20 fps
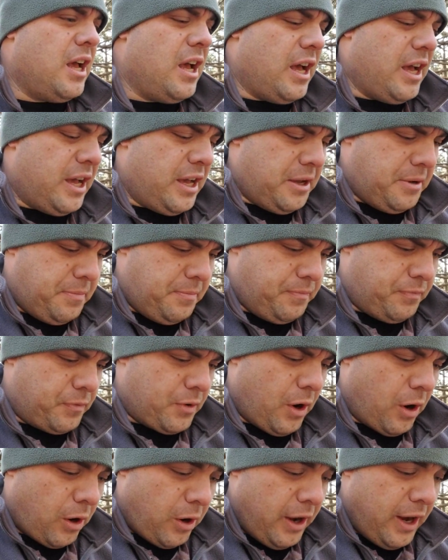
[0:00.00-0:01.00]

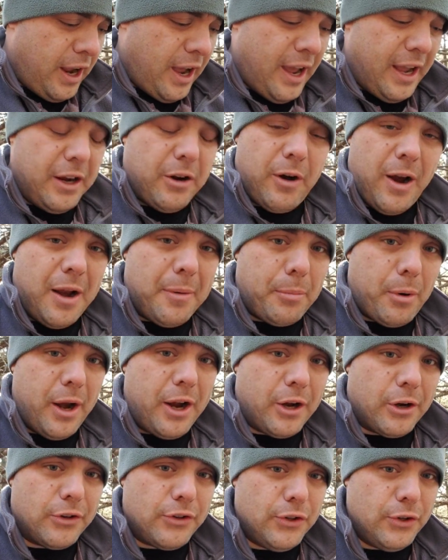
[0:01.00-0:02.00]
REI
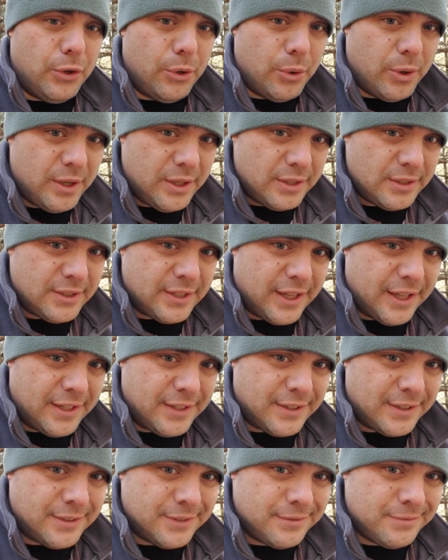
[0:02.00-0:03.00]
Groundbreaker 2
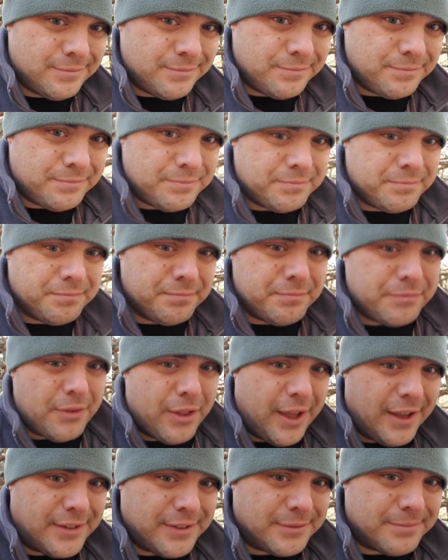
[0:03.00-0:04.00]
tent.
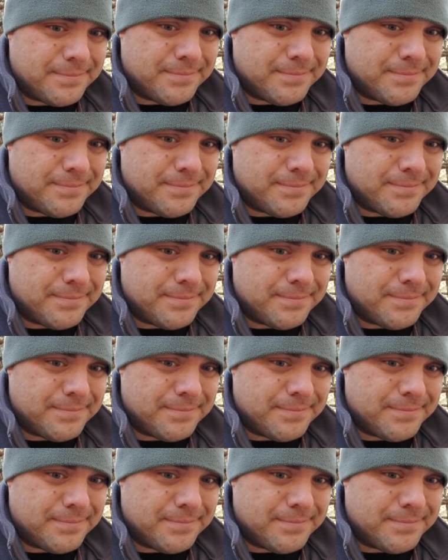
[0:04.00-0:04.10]
Thanks.